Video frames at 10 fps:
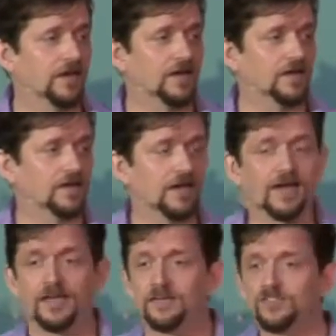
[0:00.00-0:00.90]
Uh,
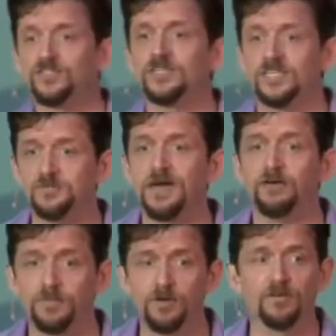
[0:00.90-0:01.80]
I understood his
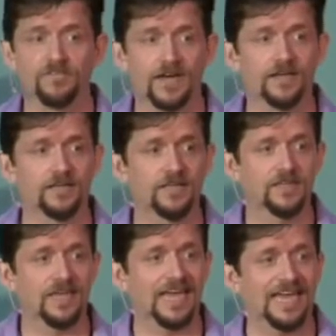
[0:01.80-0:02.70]
power profile
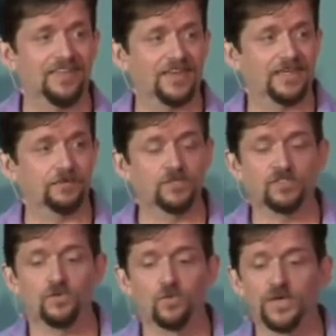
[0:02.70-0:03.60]
and that he
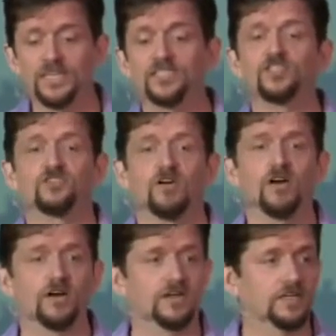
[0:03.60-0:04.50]
was really
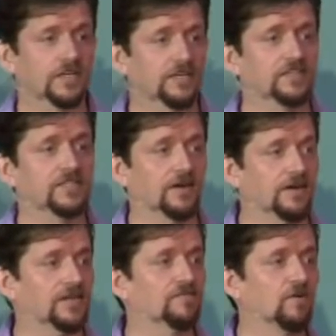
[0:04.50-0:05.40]
strong in this
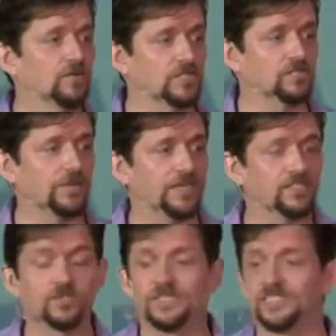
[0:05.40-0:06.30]
area of holding
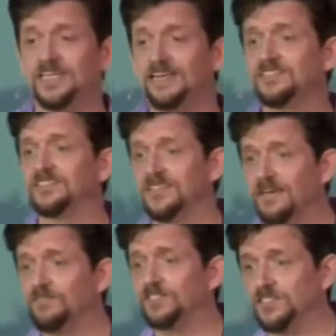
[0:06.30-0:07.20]
space. So he decided to
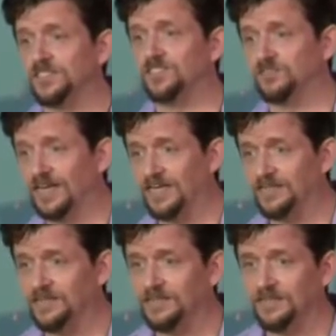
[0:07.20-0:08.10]
leverage this strength.
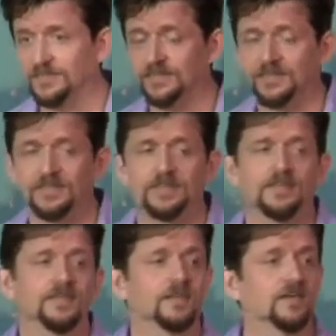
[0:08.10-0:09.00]

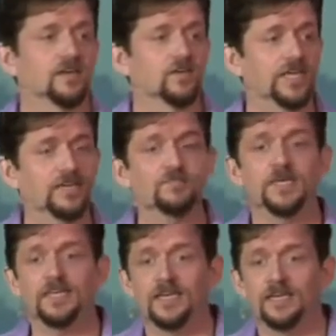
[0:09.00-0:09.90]
He had a
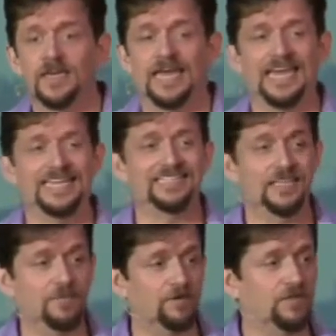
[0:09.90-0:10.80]
meeting and
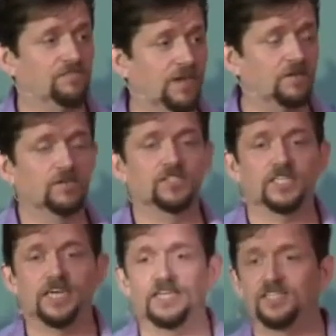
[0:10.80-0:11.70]
he met with the
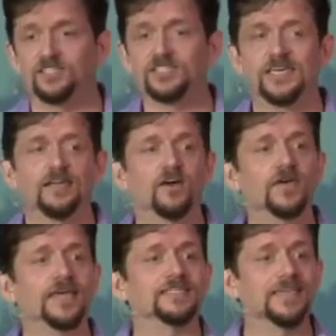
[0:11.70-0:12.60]
founders and he just said,
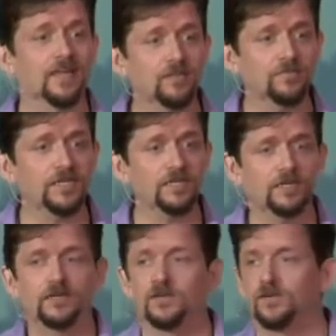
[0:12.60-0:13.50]
okay, tell
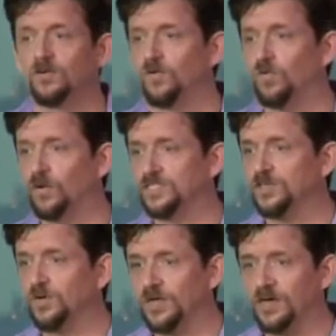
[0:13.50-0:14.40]
me what's
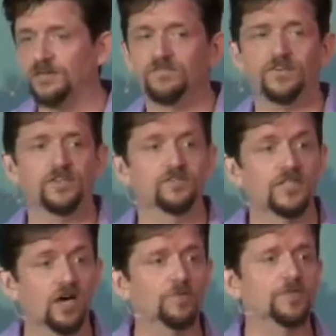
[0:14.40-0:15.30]
going on for you.
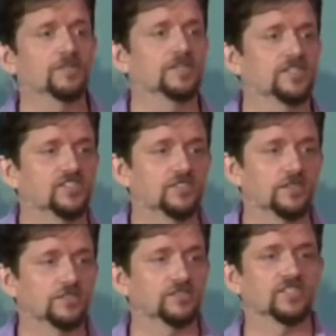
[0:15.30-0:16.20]
Tell me your
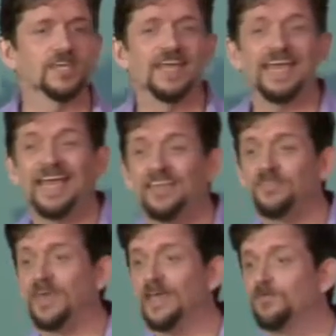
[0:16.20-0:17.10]
concerns.
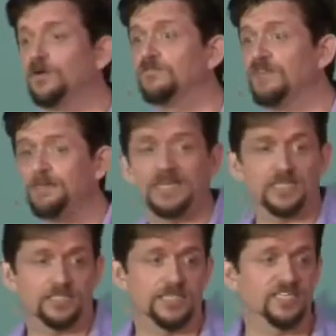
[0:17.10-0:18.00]
And they were
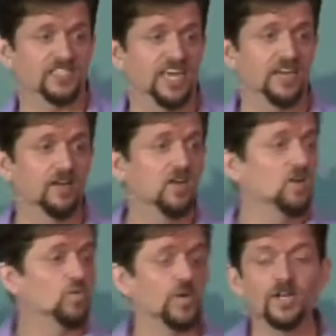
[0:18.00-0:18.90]
venomous. They said,
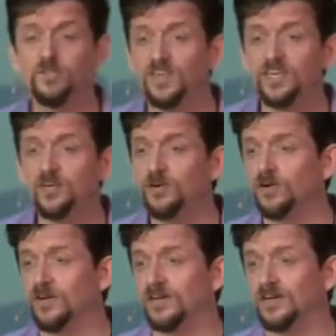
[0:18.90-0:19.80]
we don't think
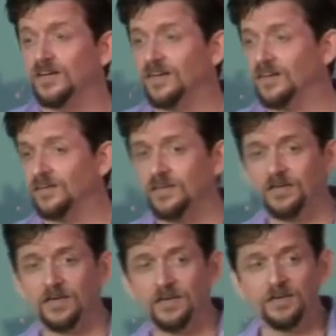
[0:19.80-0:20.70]
you're a, uh,
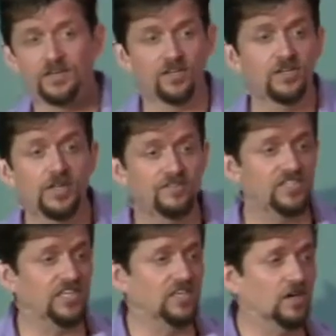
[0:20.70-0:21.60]
a, uh, uh, a good enough
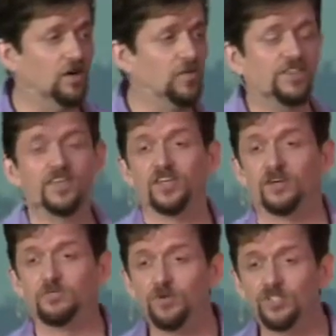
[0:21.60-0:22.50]
CEO. We think
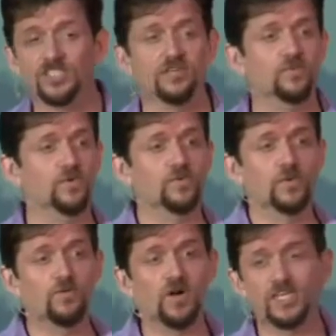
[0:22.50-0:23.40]
you're bullshit.
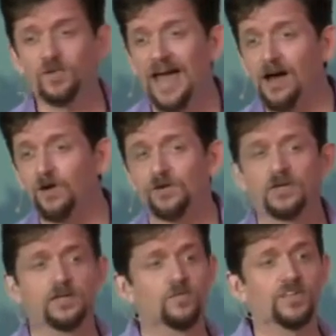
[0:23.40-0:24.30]
We want you
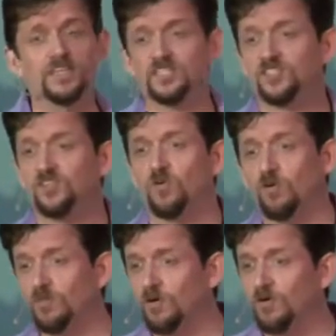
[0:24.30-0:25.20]
out. We think this is
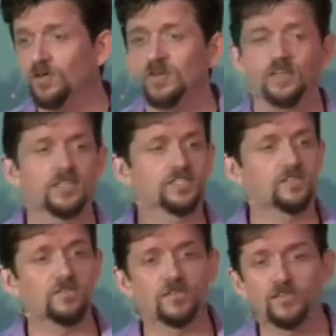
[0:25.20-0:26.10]
horrible. This,
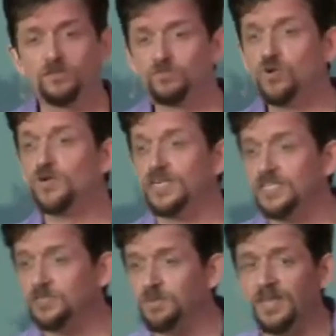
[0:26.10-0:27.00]
the, you're ruining
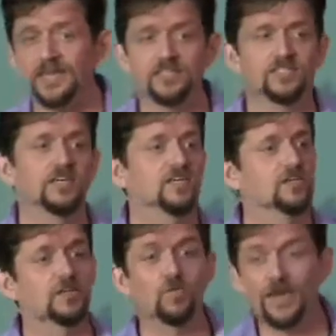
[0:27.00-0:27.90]
this place.
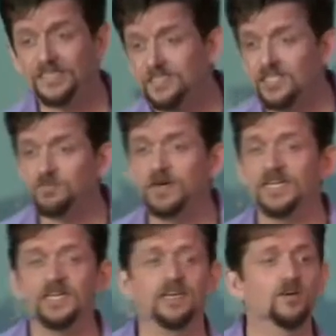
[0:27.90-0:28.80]
You're going to waste this
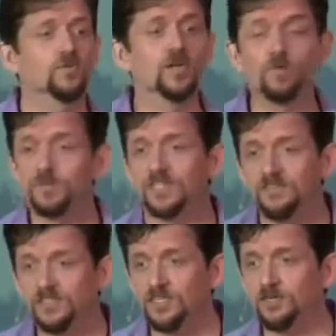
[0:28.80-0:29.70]
money. We don't
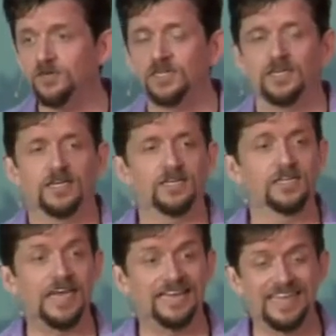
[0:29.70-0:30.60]
believe in you. And
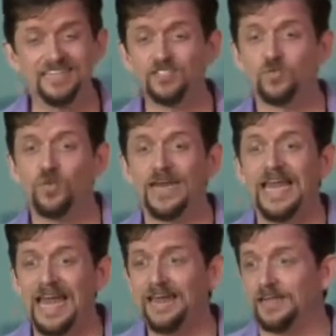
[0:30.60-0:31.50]
they, and they just
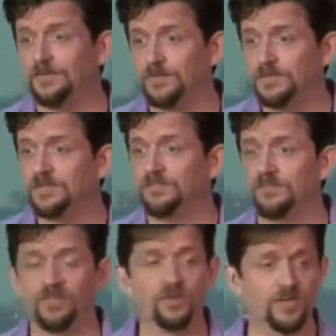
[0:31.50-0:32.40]
went at him
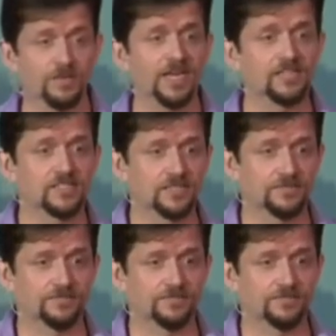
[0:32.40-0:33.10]
for 30 minutes.